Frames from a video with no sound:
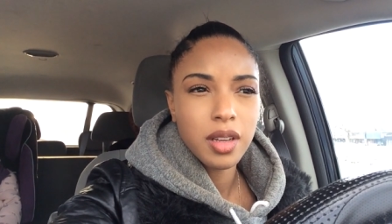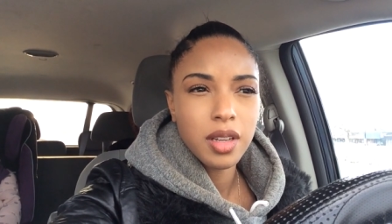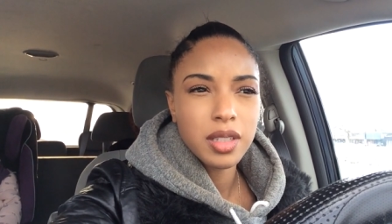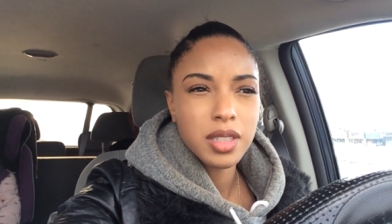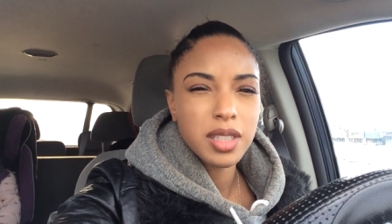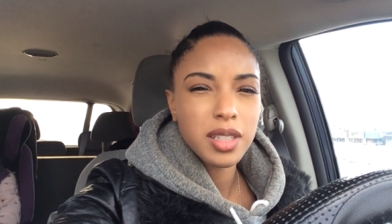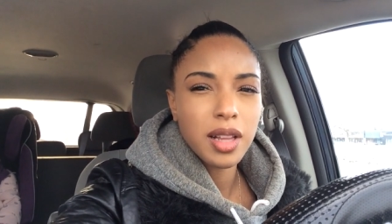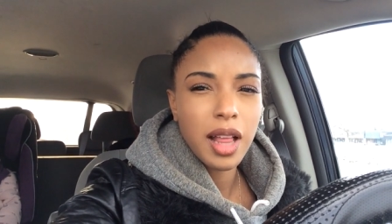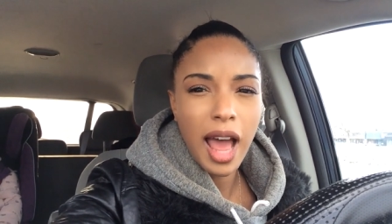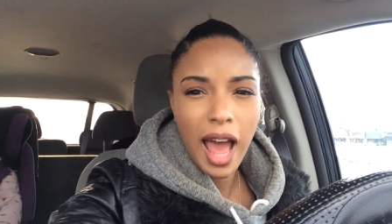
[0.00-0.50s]

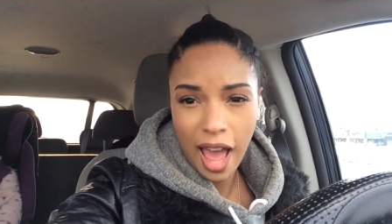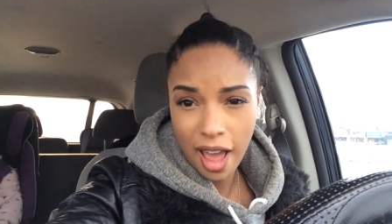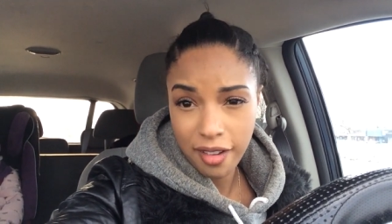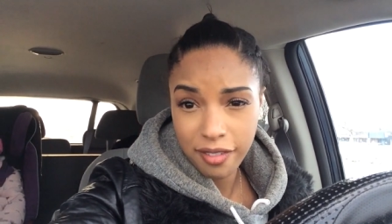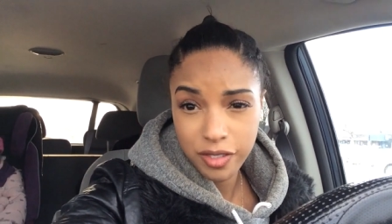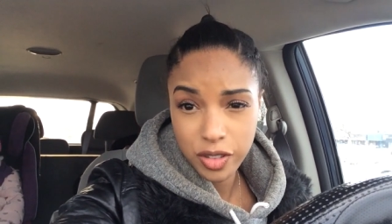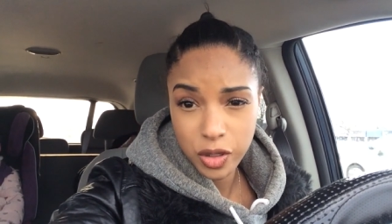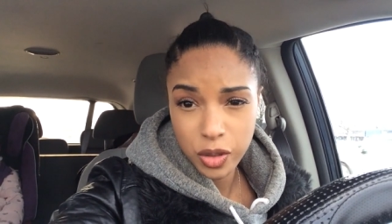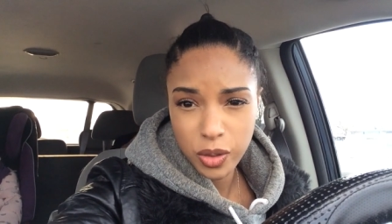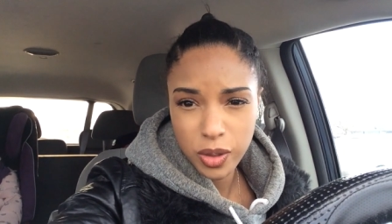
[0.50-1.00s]
until
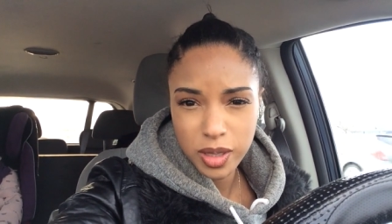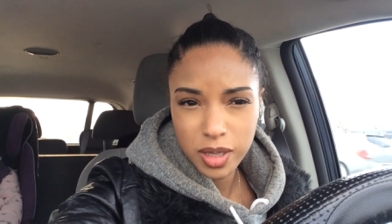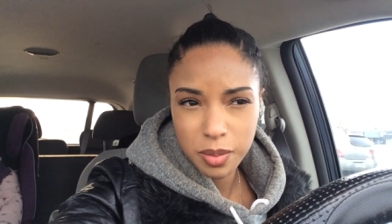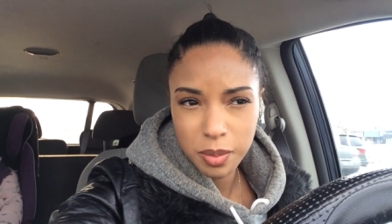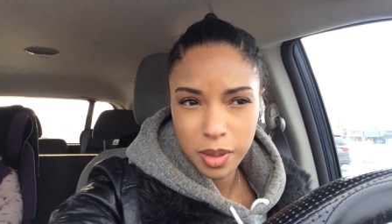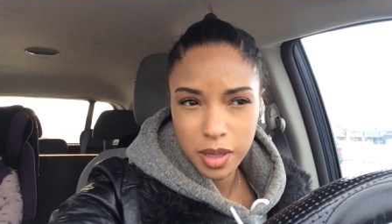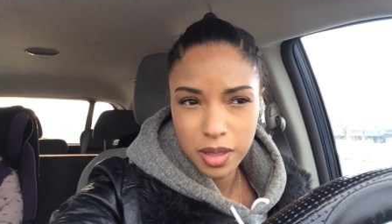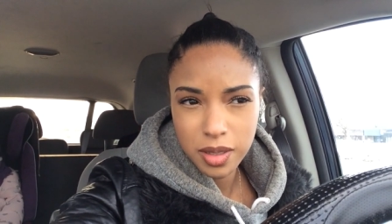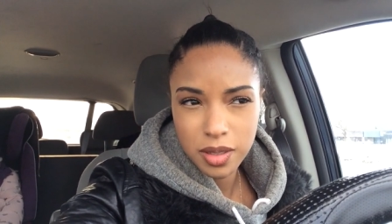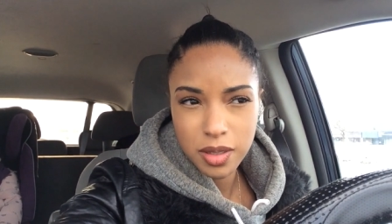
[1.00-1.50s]
after
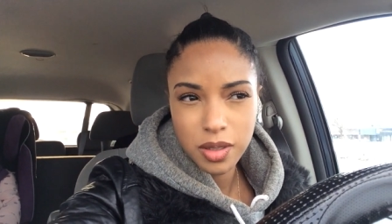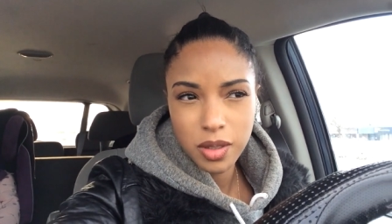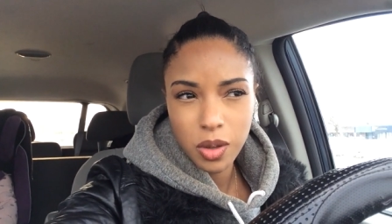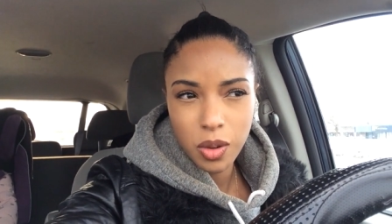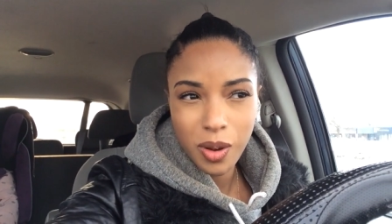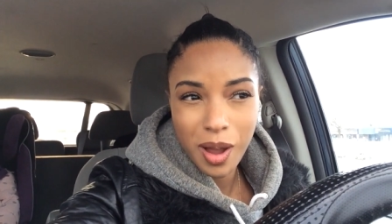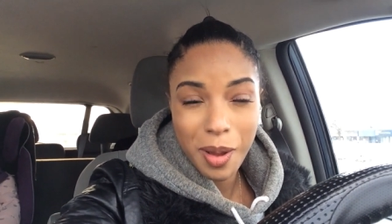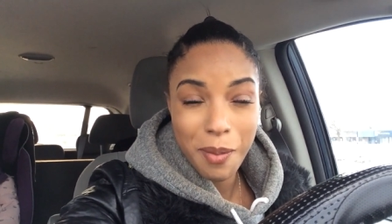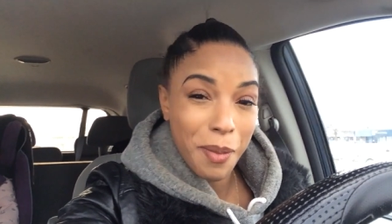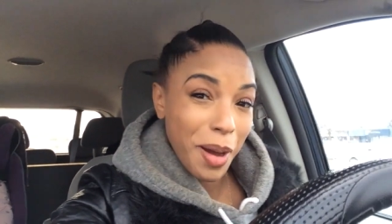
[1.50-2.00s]
Christmas.
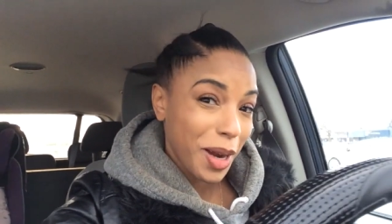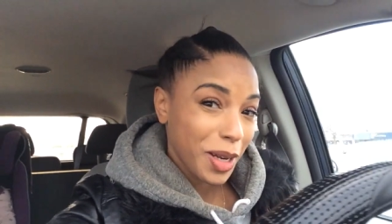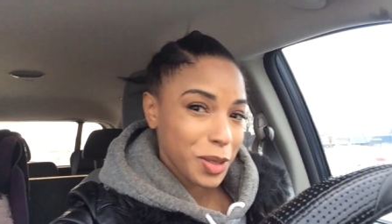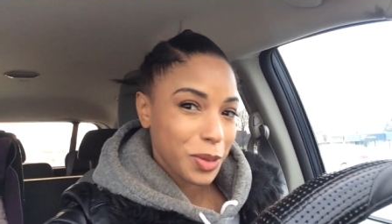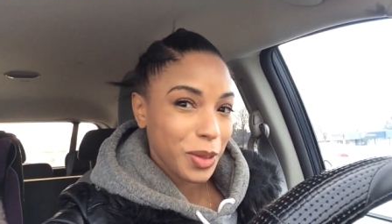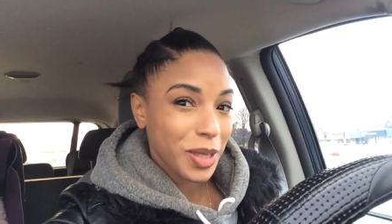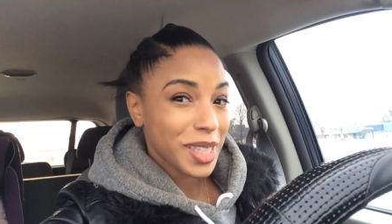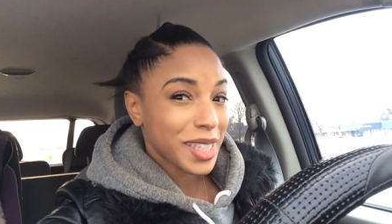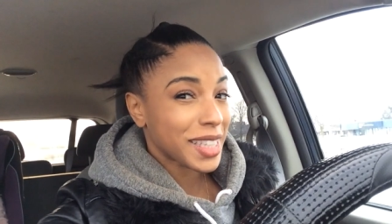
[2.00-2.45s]
So I might as well